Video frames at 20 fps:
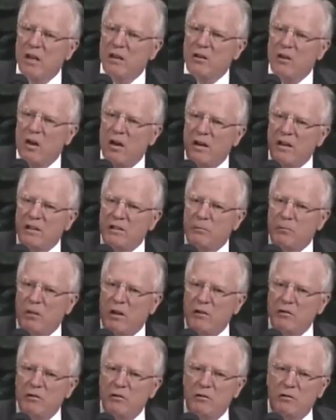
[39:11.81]
God has
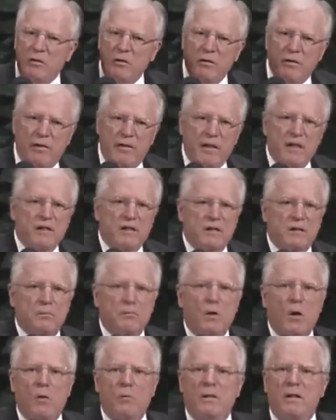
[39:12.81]
brought you to this
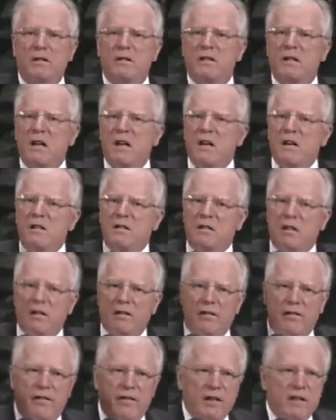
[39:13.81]
moment, to
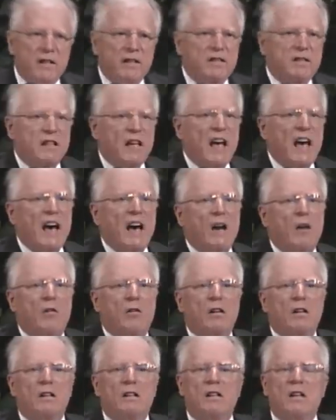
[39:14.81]
this
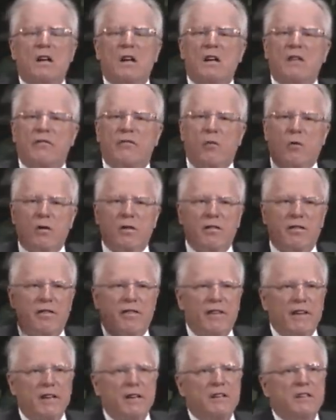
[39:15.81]
hour, for
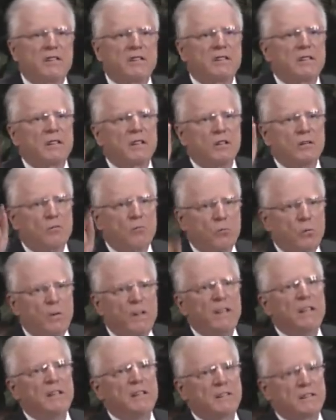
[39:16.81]
this
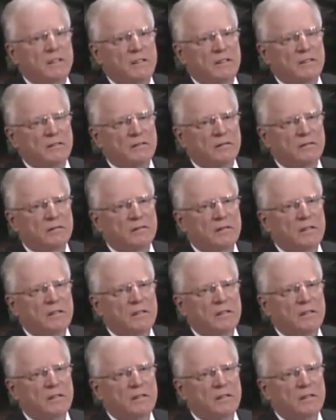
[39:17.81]
reason,